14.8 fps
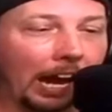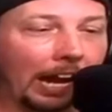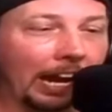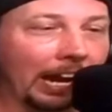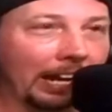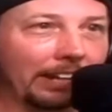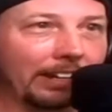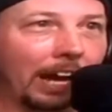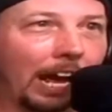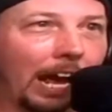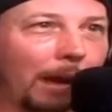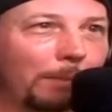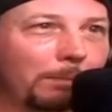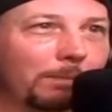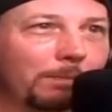and
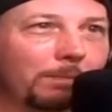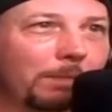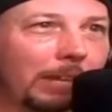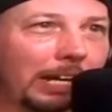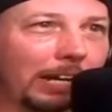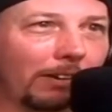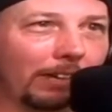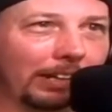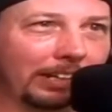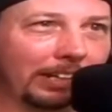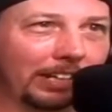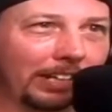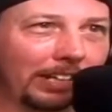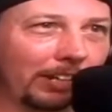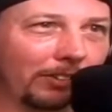I'm hearing
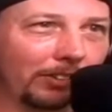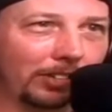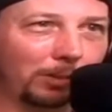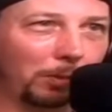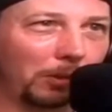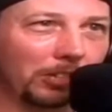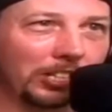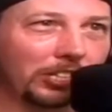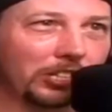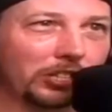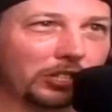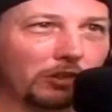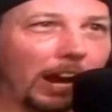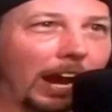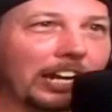this person
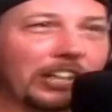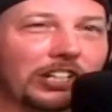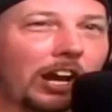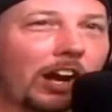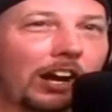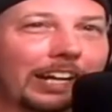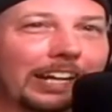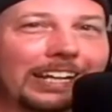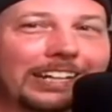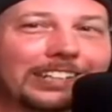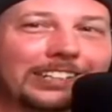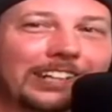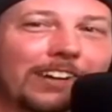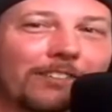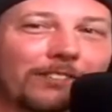just trash talking and
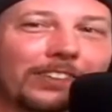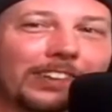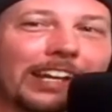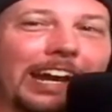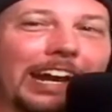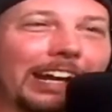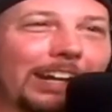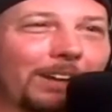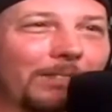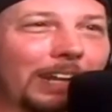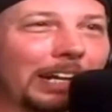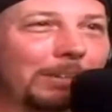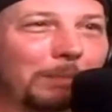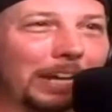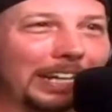stuff, and I'm
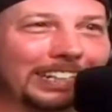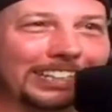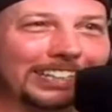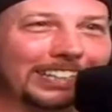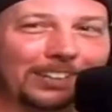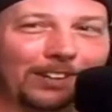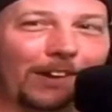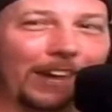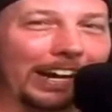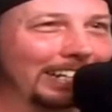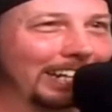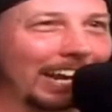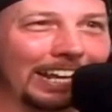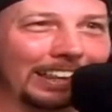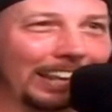like, man, this is
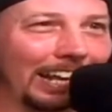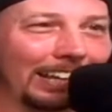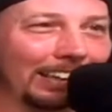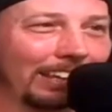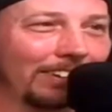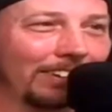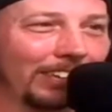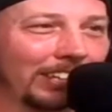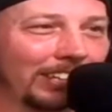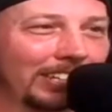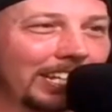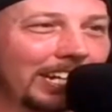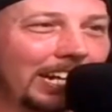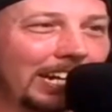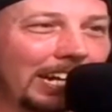great. I love
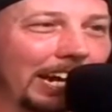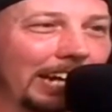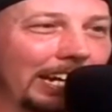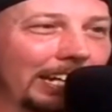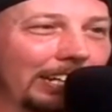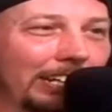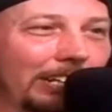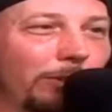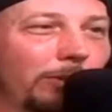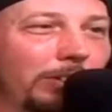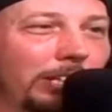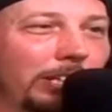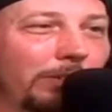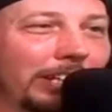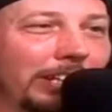this. And then you
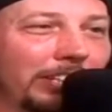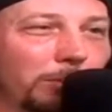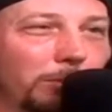did